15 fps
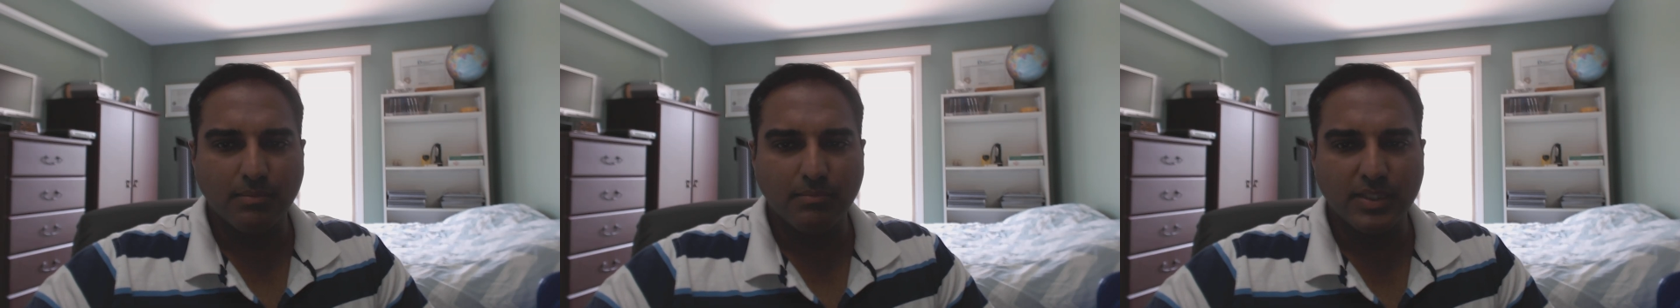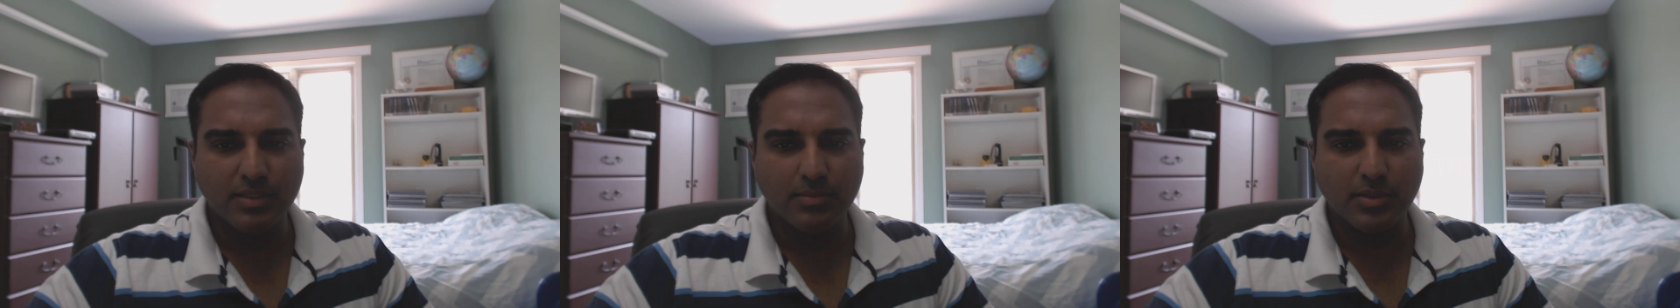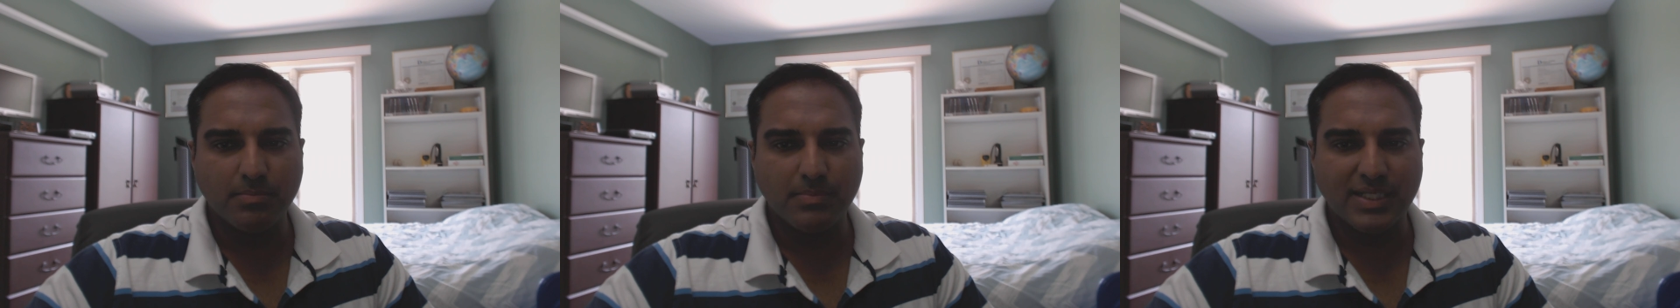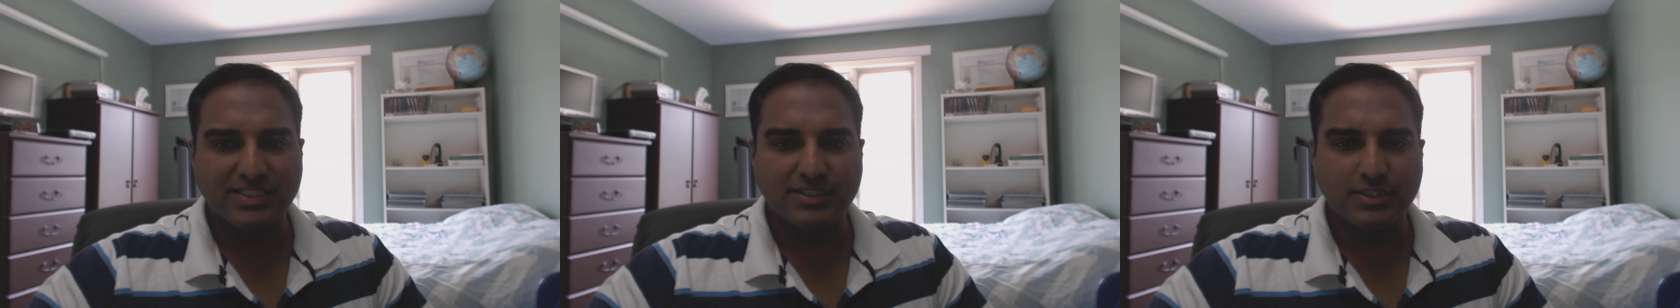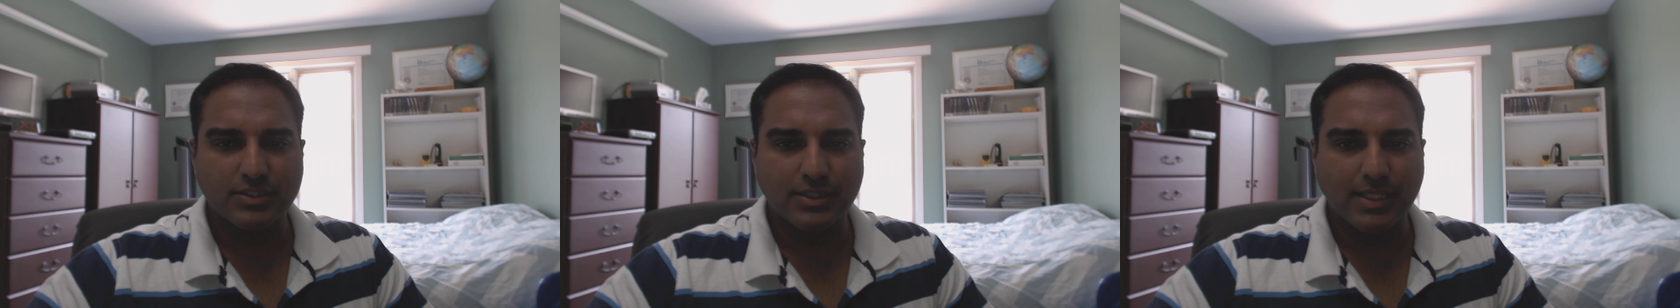minimum
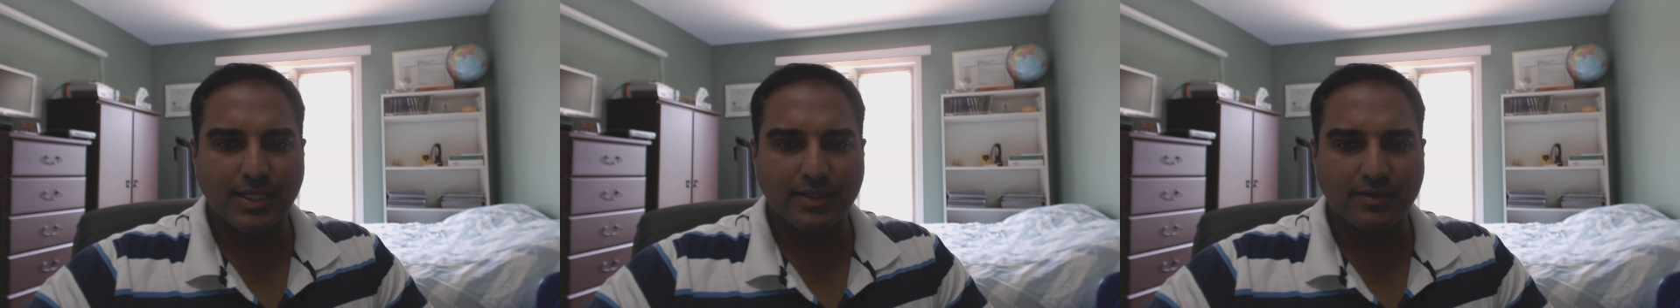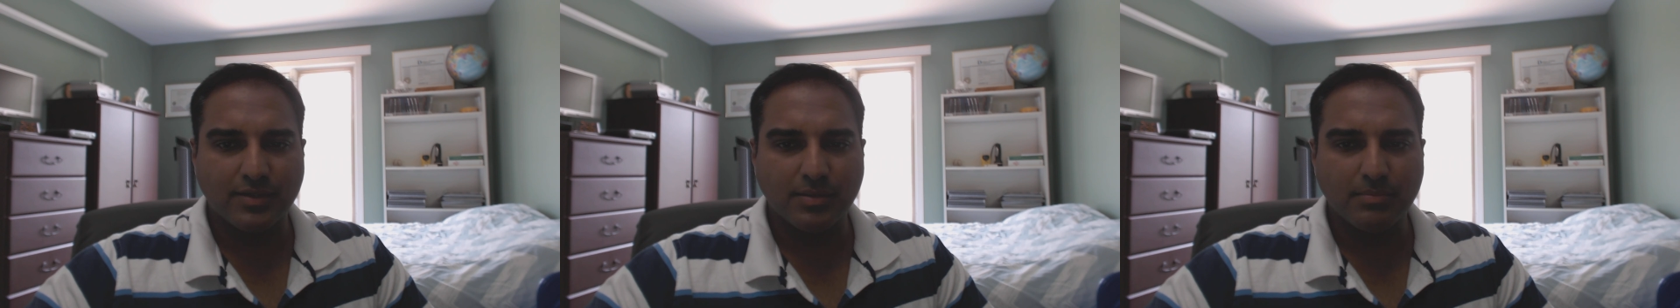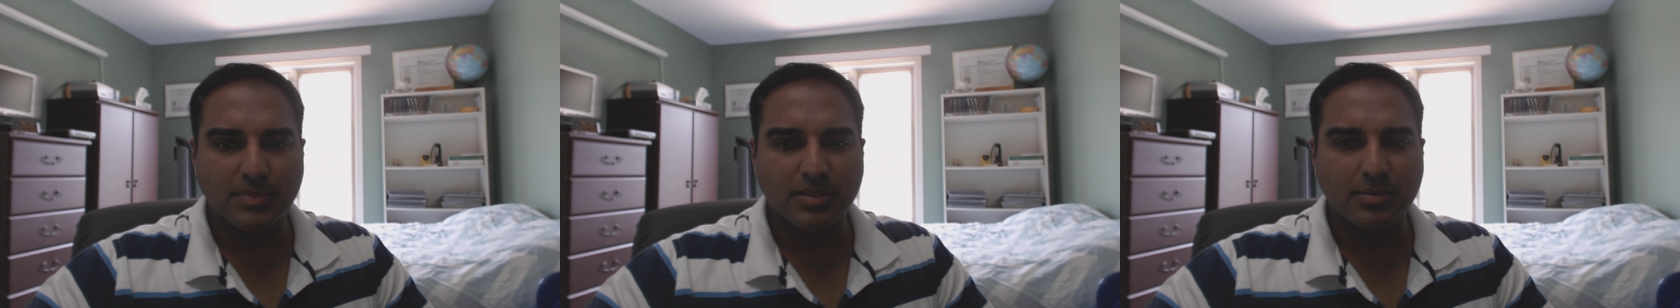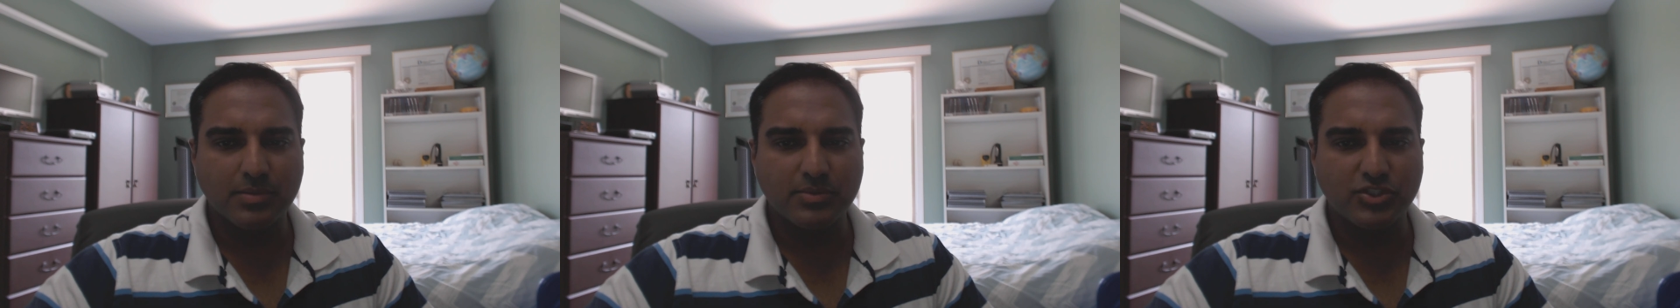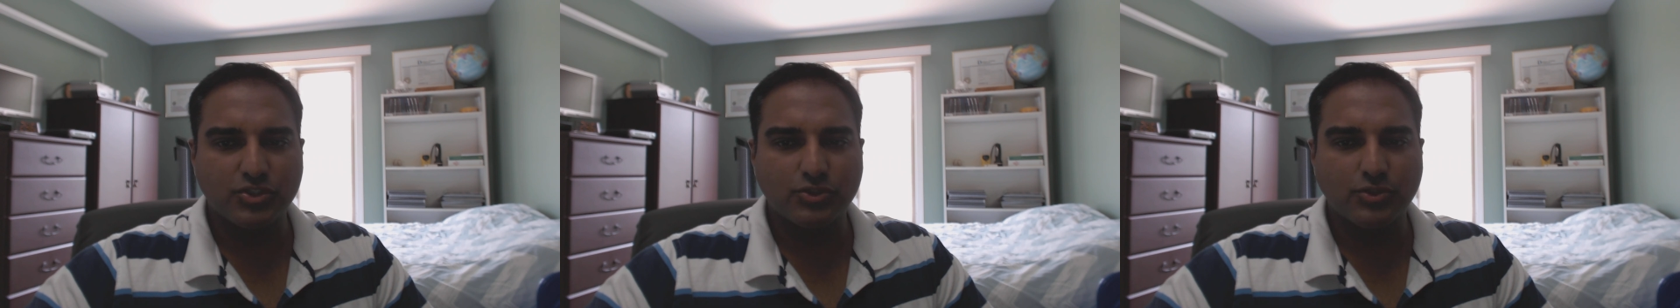message length,
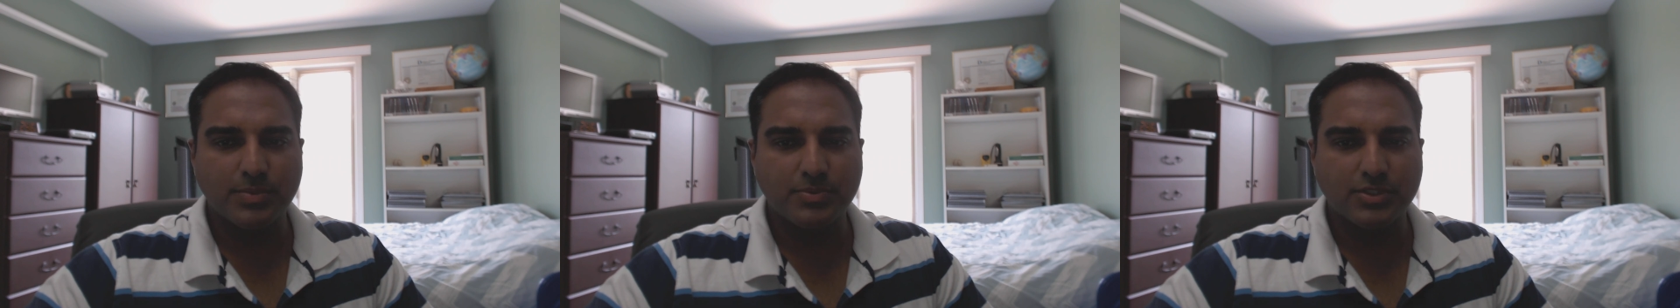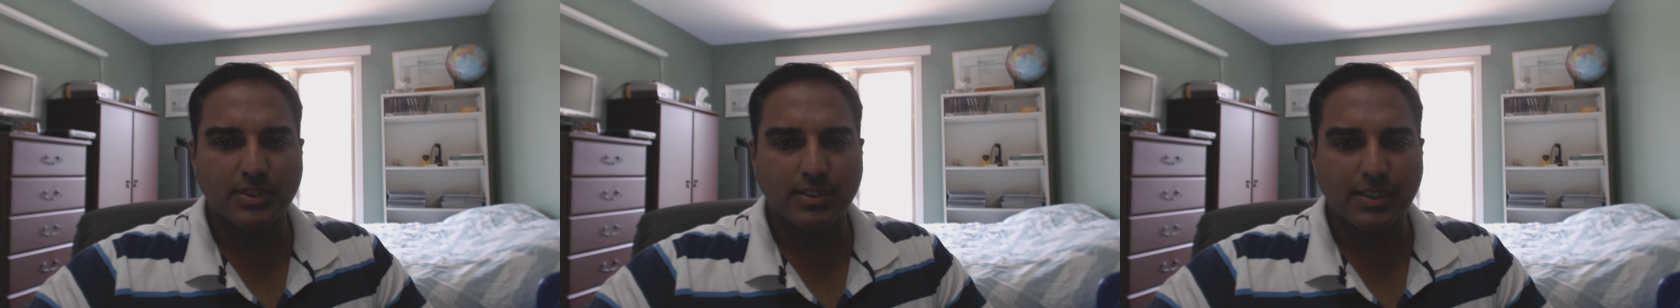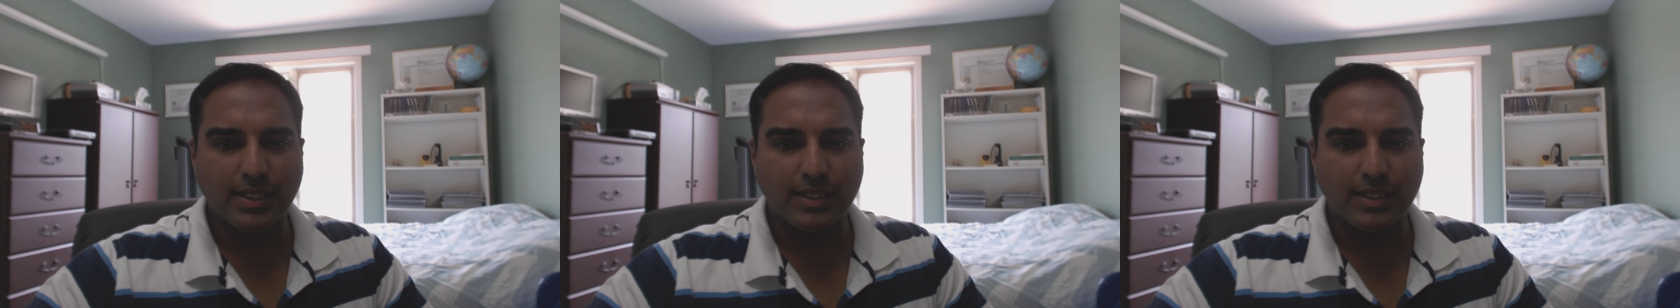minimum description